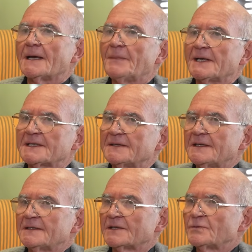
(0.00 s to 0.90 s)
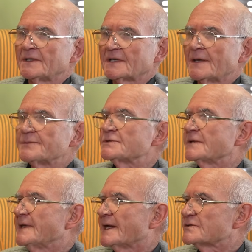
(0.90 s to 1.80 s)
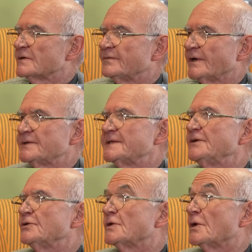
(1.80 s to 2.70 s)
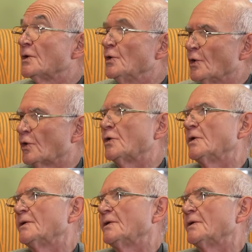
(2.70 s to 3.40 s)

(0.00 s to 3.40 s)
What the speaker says: But I think that when it comes to the actual voting, you don't look,